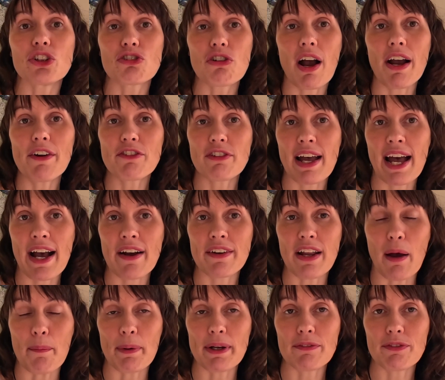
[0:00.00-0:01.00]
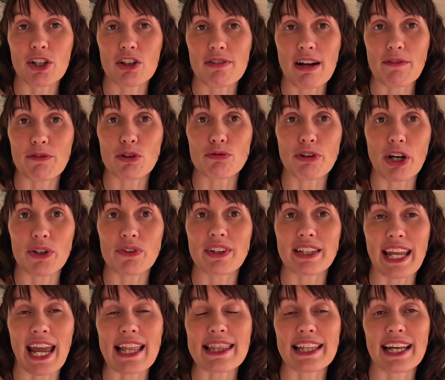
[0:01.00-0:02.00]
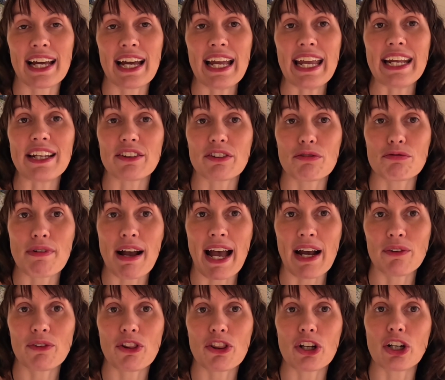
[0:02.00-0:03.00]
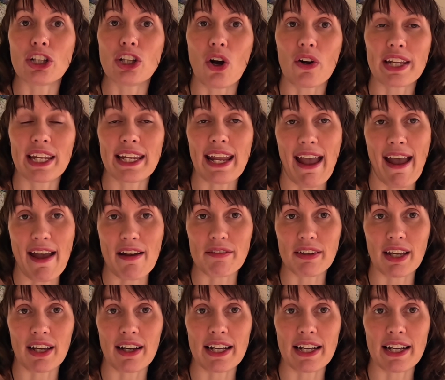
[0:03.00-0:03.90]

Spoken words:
drive down a bit of a gravel road to get there. It's around the logging area.